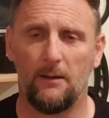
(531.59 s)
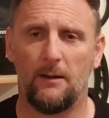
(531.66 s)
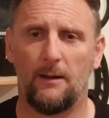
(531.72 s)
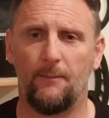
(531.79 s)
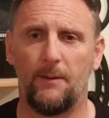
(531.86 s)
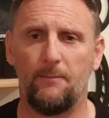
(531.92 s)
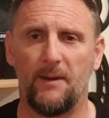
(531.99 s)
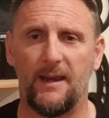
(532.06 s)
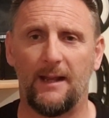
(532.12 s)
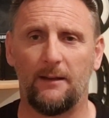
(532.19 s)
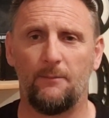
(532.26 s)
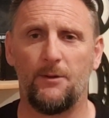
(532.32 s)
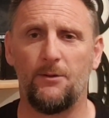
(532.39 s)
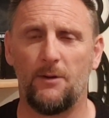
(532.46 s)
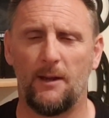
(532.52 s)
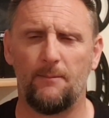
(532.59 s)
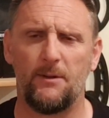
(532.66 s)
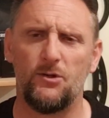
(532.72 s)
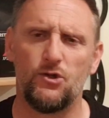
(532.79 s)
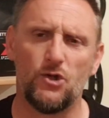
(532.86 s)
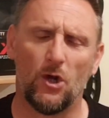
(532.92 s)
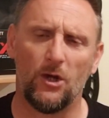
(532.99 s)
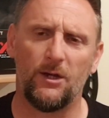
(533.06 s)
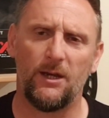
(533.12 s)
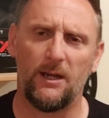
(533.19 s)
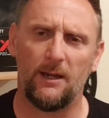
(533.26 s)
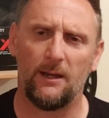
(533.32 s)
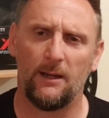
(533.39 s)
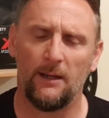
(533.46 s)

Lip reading: I'm in my element, I'm enjoying it.